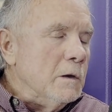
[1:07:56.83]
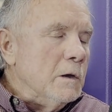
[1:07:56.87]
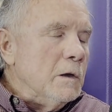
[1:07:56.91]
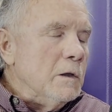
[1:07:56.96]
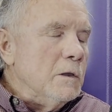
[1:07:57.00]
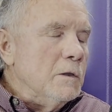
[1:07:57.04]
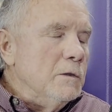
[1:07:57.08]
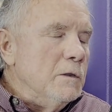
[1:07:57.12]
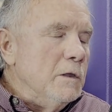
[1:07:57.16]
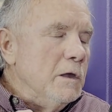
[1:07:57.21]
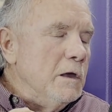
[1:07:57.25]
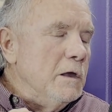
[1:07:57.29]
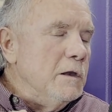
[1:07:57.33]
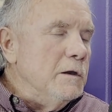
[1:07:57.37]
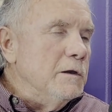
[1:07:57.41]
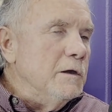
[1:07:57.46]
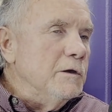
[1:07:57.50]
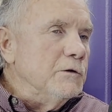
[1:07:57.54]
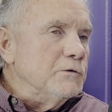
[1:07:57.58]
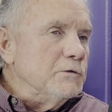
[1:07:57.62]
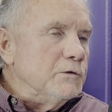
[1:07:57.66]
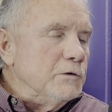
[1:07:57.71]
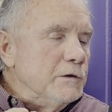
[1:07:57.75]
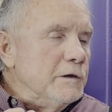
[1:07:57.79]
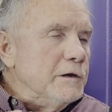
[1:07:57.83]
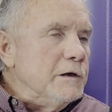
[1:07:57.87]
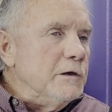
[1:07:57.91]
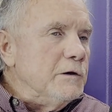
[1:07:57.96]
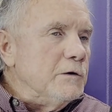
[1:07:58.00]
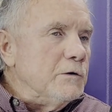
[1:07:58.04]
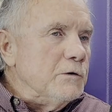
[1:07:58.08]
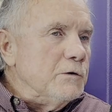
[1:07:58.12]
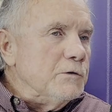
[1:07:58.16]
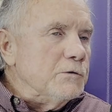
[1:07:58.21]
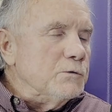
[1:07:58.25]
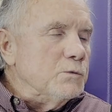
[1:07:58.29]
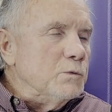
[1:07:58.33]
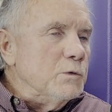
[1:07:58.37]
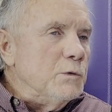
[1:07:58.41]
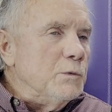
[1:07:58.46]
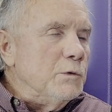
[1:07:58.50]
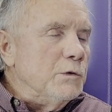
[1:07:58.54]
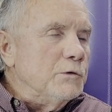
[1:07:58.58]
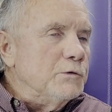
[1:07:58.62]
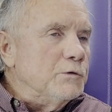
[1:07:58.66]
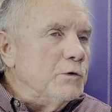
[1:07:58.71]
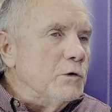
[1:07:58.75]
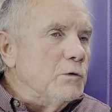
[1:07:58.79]
And then as leaders, we
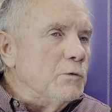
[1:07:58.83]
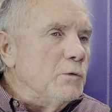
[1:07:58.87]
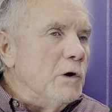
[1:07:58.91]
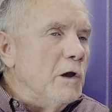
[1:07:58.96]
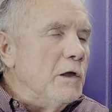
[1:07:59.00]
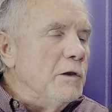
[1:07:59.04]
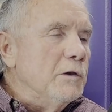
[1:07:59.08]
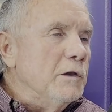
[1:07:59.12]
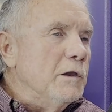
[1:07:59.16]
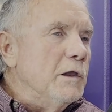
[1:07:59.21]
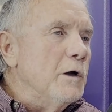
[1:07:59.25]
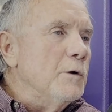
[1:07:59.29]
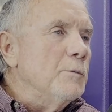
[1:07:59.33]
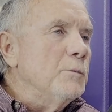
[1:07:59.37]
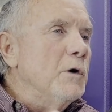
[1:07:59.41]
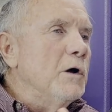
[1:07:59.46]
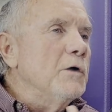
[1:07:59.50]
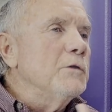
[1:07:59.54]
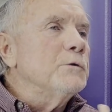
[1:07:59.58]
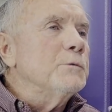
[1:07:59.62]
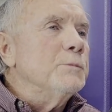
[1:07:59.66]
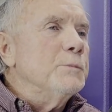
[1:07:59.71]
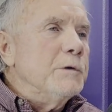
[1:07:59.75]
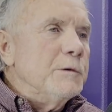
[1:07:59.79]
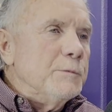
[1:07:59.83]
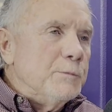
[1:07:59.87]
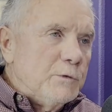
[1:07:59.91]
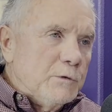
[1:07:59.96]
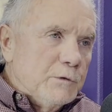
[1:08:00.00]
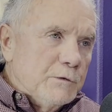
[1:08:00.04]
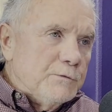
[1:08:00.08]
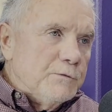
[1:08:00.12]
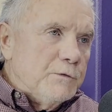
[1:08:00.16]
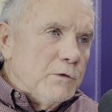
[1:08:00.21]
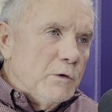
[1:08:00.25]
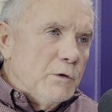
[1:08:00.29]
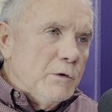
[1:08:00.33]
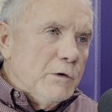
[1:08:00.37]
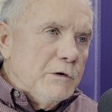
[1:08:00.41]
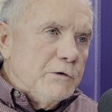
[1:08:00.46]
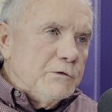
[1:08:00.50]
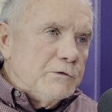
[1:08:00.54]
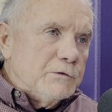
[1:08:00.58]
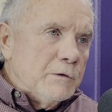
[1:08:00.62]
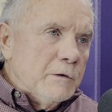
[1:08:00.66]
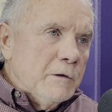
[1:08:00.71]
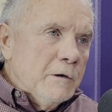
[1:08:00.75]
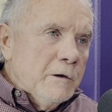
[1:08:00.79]
want to turn around and help other people to
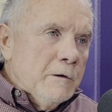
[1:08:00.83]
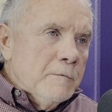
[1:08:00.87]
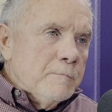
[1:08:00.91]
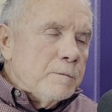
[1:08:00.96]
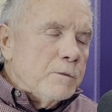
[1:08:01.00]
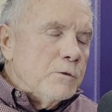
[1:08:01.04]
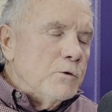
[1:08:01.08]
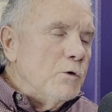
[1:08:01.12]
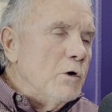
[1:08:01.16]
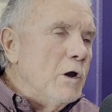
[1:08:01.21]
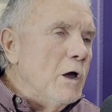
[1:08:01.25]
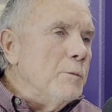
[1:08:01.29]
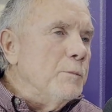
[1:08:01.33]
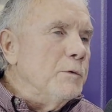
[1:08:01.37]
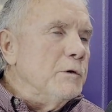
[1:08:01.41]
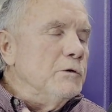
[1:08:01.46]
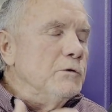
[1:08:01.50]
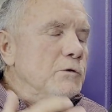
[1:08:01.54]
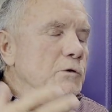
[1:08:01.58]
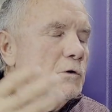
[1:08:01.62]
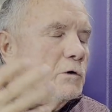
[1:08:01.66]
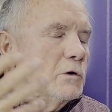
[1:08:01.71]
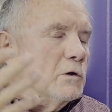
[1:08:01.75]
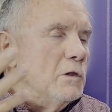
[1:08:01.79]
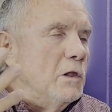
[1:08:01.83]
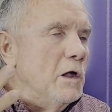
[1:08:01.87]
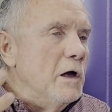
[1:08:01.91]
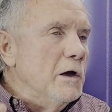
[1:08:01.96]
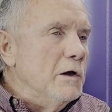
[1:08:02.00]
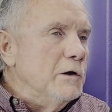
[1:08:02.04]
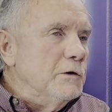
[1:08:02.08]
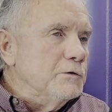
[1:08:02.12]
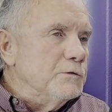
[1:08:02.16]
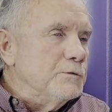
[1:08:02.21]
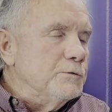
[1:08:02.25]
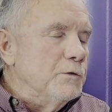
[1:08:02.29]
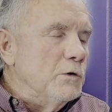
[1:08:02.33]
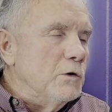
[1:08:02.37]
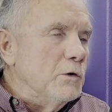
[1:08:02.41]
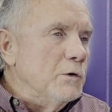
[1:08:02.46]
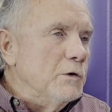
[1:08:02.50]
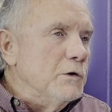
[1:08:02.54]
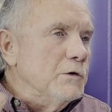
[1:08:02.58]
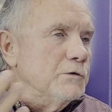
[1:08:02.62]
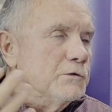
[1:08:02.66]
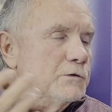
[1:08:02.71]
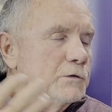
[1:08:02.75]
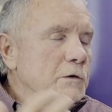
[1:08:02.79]
flourish. You're helping your clients flourish,